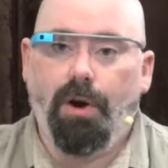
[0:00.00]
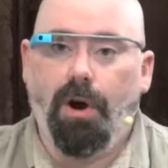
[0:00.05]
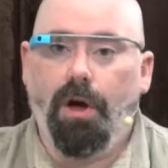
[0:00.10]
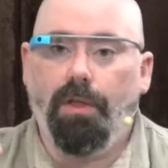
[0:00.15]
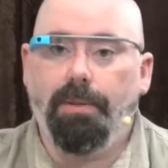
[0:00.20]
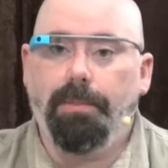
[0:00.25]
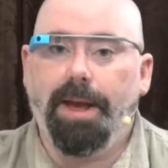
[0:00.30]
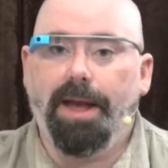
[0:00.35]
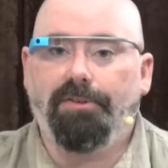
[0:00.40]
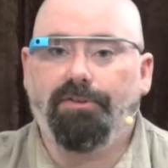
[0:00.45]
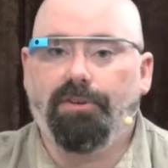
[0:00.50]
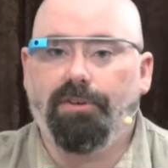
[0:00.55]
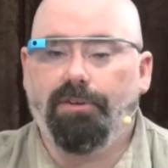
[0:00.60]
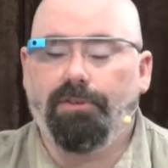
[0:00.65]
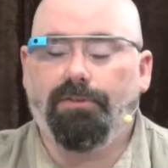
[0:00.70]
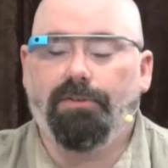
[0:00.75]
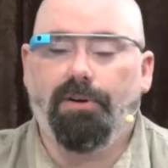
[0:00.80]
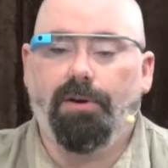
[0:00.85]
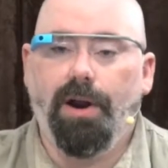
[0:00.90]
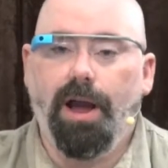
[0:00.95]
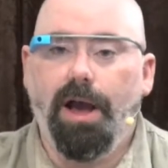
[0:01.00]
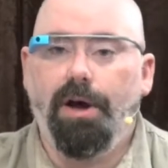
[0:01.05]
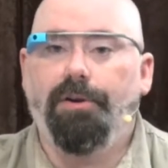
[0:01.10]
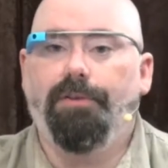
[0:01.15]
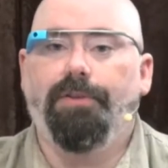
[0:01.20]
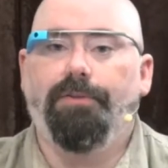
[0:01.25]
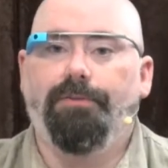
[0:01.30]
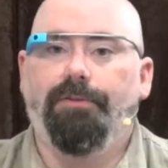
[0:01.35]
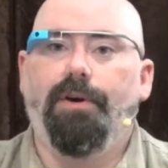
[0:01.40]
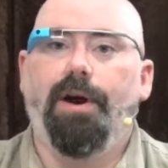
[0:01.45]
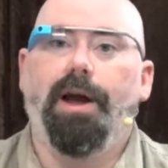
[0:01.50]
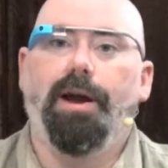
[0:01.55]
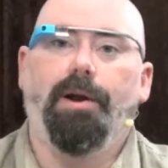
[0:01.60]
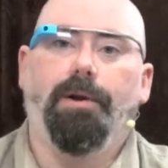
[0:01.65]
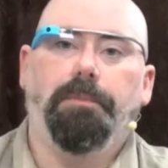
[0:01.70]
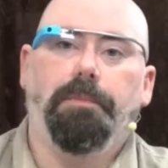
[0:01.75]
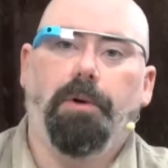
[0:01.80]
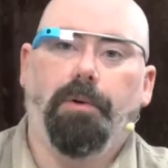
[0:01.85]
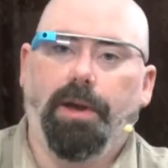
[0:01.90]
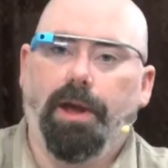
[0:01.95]
all the baskets are out of the
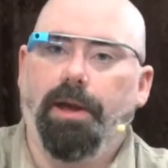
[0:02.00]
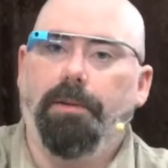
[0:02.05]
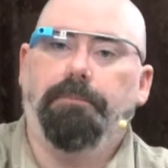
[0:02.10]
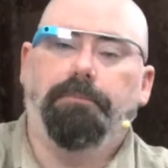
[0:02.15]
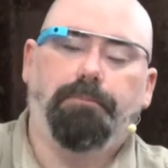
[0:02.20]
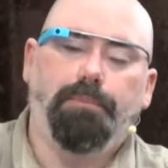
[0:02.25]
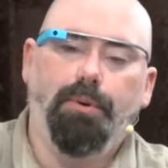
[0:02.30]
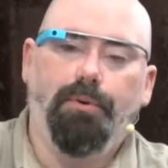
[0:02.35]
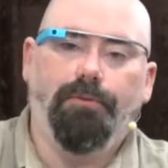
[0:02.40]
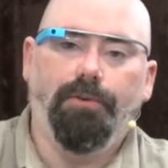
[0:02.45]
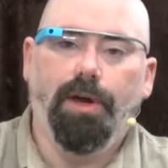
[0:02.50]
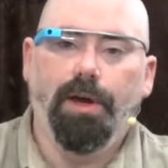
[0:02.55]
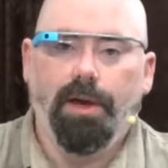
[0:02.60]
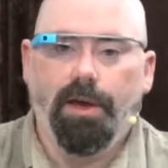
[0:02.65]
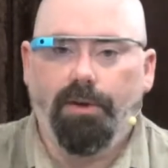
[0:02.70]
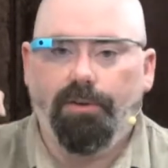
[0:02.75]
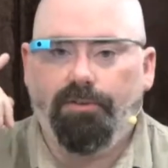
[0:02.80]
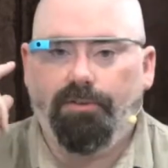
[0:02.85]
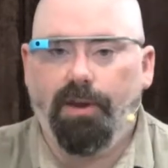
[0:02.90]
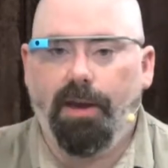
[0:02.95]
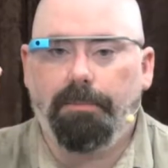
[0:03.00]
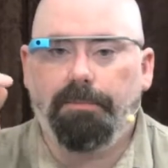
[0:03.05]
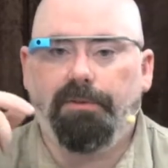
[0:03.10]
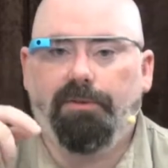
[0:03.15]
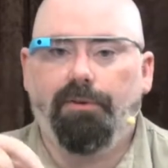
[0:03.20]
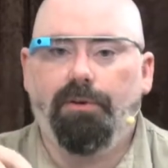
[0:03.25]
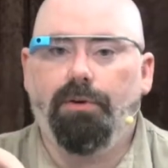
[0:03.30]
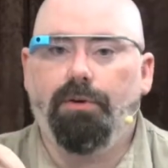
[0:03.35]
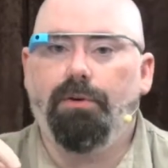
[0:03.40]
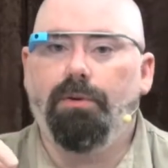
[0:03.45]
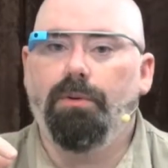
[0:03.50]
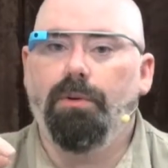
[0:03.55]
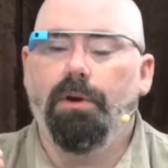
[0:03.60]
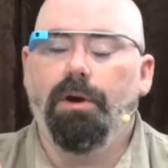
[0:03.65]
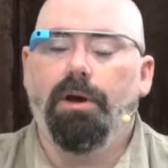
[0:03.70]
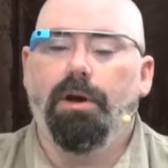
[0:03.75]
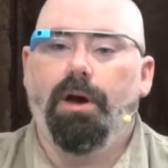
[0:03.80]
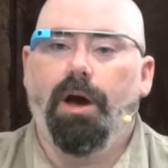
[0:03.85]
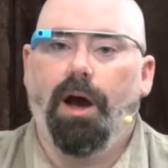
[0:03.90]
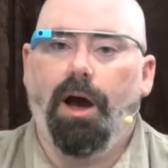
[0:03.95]
fryer. Okay, poof. Step 2,
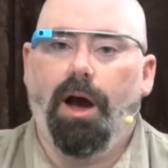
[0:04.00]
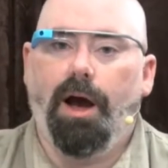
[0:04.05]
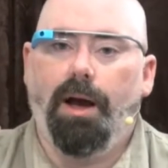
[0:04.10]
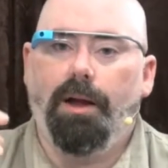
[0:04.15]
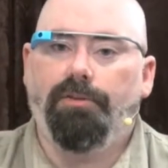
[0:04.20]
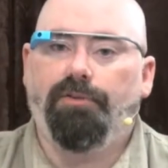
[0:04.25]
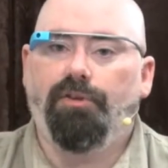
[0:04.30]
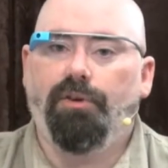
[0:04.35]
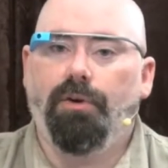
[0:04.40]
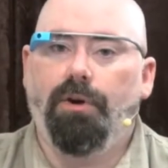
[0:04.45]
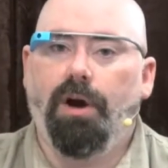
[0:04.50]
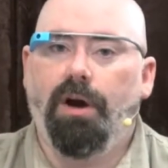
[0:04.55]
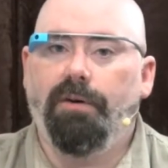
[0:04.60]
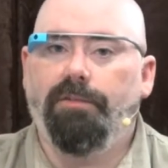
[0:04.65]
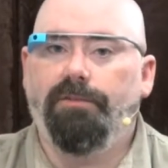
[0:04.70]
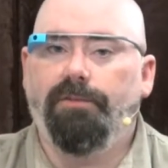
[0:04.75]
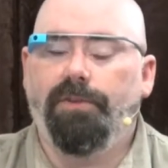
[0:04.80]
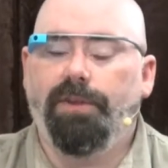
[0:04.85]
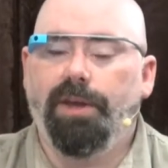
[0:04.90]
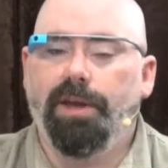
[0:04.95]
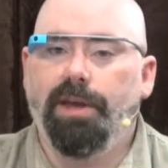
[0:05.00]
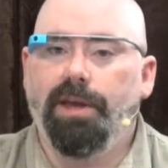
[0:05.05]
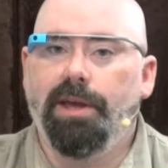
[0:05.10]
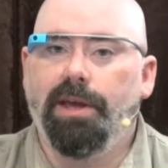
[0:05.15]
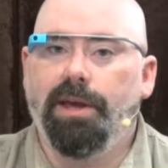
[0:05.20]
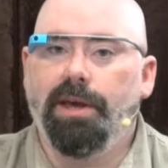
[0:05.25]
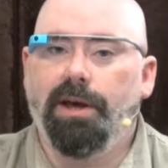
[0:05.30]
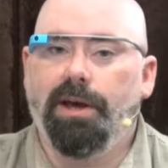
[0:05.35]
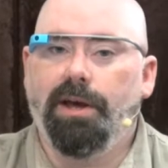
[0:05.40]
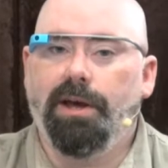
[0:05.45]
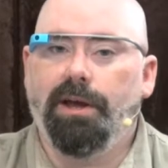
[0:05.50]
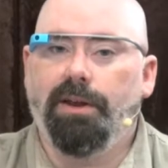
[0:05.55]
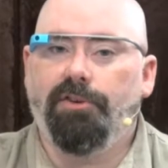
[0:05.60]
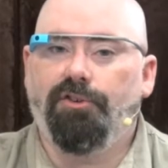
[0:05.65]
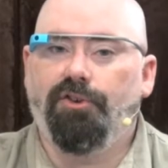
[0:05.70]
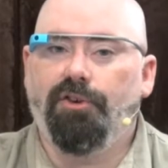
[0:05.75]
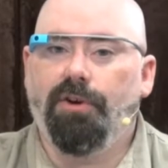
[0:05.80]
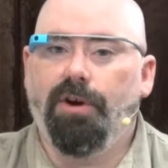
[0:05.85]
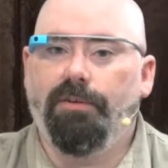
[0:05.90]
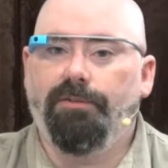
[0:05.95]
turn off the
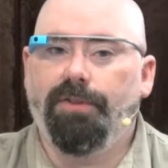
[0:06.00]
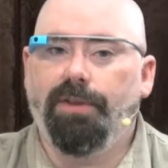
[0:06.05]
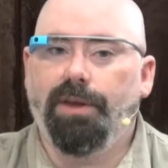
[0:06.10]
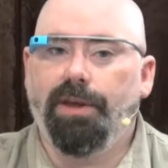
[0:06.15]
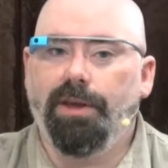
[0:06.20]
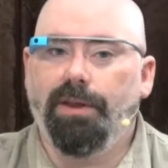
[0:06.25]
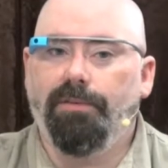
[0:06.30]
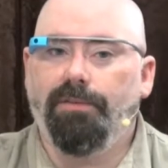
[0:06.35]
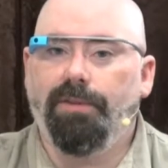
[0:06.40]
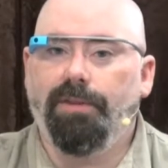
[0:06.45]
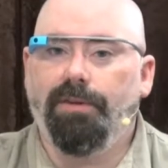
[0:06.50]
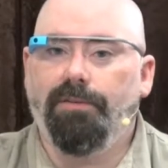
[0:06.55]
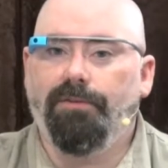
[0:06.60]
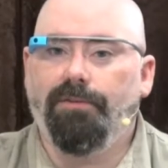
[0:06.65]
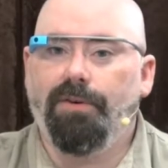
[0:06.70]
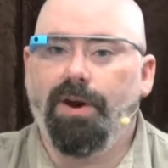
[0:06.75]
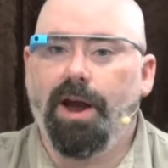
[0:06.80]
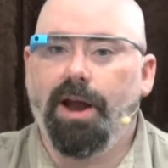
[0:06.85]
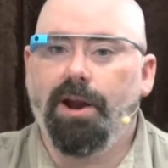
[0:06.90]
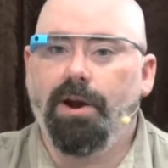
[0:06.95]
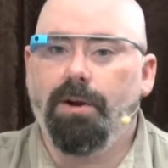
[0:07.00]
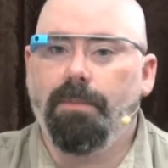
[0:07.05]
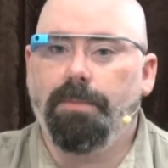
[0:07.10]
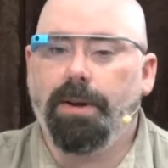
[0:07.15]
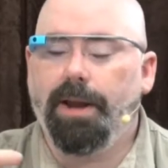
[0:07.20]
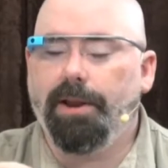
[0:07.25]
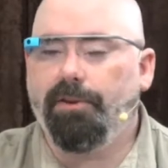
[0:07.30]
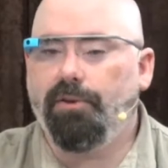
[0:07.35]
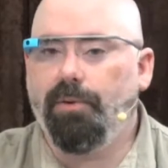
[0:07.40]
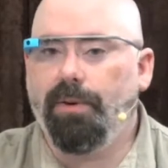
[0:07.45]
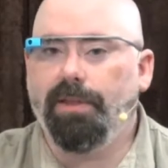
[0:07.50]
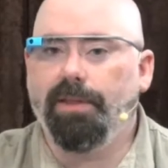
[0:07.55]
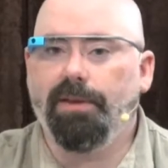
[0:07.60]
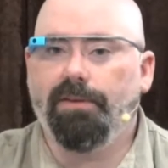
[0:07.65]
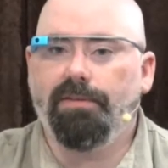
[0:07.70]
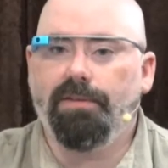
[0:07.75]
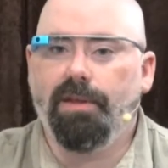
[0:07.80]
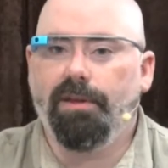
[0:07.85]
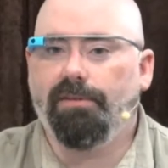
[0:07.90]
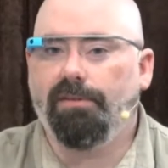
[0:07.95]
fryer by doing
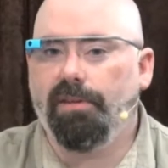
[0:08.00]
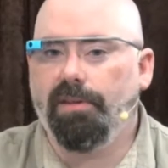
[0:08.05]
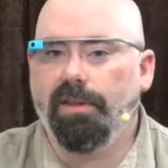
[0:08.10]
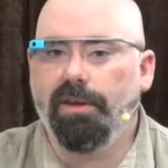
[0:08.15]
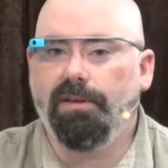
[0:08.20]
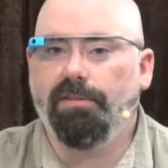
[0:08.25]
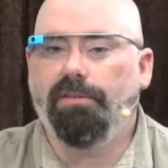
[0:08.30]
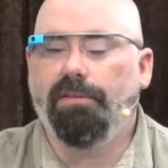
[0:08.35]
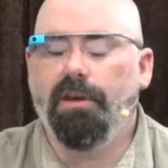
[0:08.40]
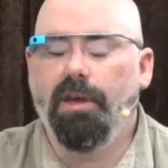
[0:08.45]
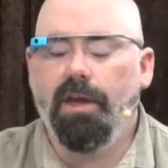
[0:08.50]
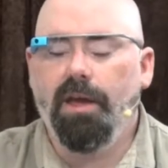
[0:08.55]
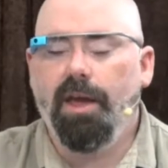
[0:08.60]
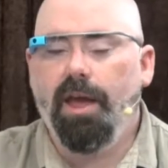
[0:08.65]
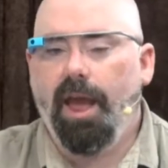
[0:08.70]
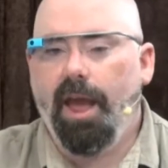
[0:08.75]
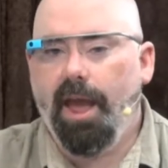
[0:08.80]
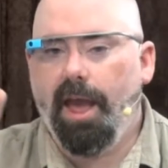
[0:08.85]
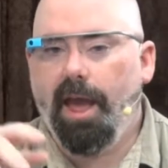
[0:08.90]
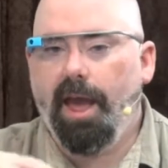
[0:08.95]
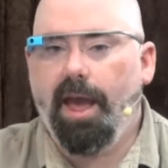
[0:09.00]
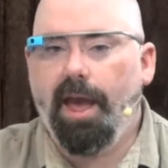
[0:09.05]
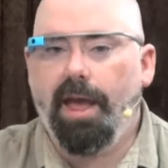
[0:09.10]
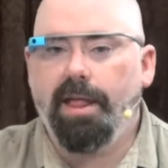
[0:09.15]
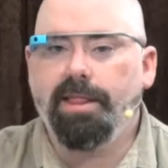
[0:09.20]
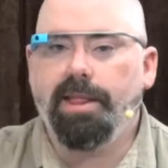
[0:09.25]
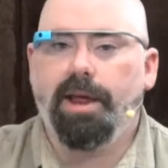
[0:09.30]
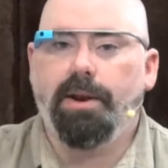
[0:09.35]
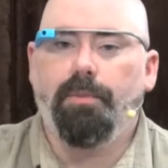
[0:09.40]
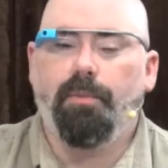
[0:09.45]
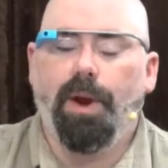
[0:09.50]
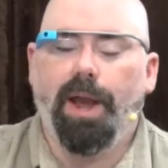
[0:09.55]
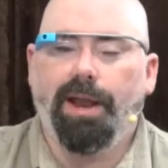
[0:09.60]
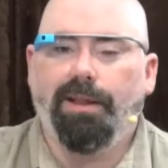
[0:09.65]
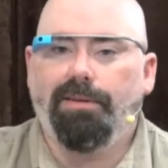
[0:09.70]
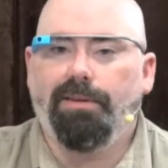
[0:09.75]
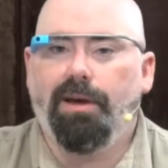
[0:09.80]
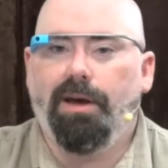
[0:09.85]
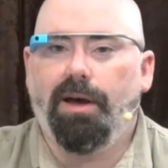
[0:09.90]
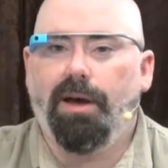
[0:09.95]
this, and this, and then
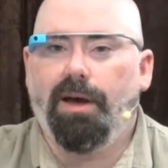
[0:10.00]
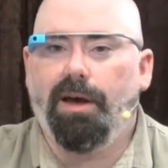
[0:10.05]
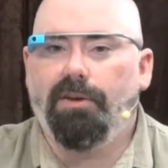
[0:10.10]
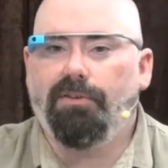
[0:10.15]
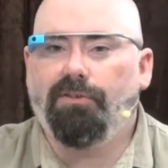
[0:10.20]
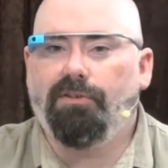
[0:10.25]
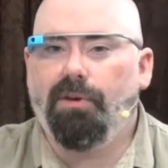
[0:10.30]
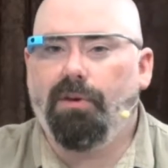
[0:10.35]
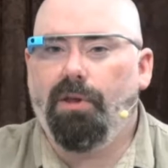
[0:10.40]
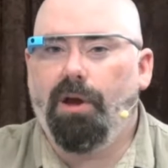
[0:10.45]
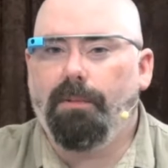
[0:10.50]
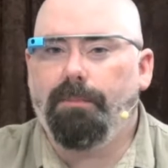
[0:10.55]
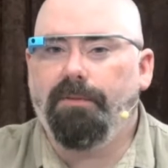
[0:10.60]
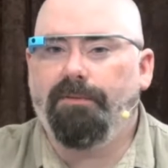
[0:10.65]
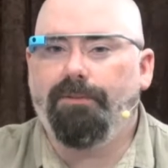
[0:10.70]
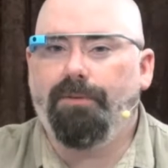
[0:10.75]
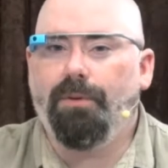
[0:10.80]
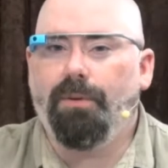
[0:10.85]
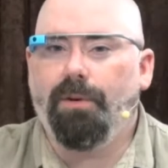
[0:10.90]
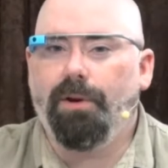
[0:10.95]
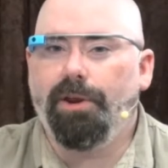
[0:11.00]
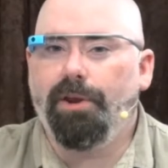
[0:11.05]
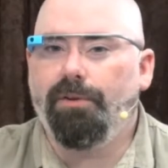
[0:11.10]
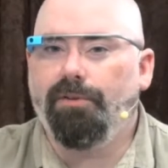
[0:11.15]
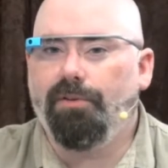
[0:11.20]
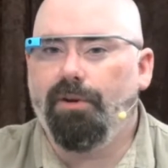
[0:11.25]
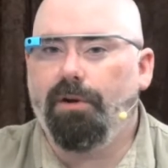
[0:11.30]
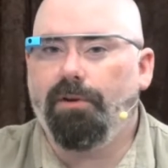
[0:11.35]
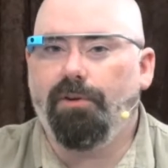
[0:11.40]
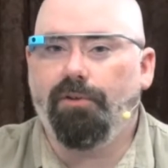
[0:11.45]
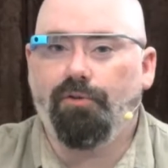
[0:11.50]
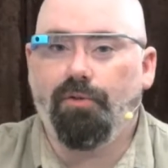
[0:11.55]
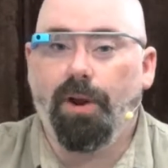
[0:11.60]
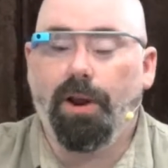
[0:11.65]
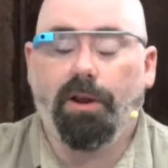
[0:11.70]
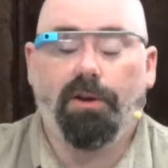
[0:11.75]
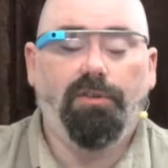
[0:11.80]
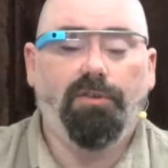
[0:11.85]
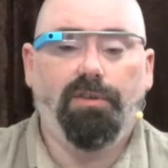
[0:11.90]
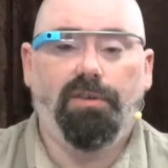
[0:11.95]
wait so long before you start to
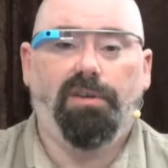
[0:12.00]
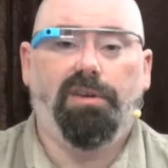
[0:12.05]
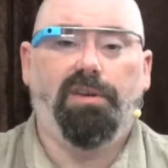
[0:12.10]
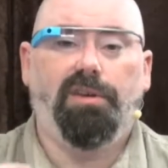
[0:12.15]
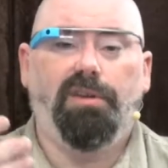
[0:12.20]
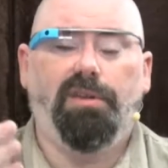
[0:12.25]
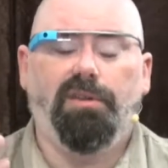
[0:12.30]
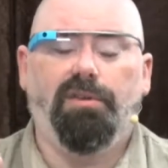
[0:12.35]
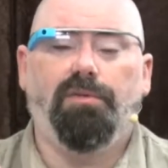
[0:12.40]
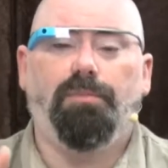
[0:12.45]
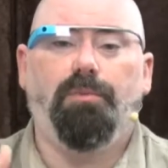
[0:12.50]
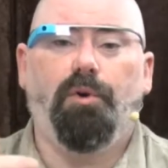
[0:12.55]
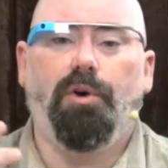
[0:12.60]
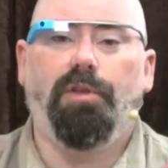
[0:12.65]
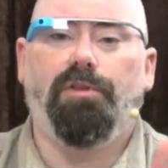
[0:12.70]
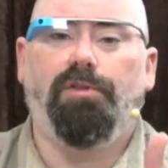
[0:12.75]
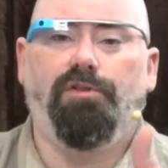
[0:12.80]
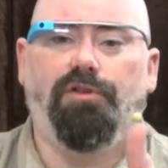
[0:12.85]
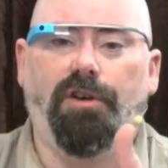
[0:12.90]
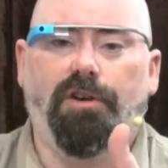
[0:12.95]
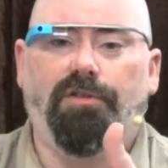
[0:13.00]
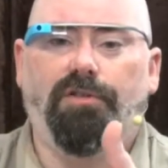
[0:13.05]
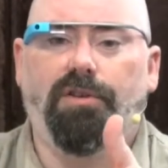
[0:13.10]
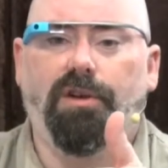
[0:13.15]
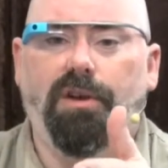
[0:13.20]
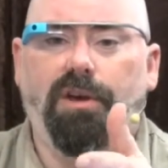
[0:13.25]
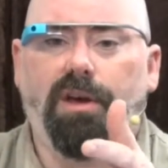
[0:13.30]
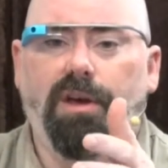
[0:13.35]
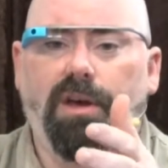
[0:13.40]
drain. Because there's more than just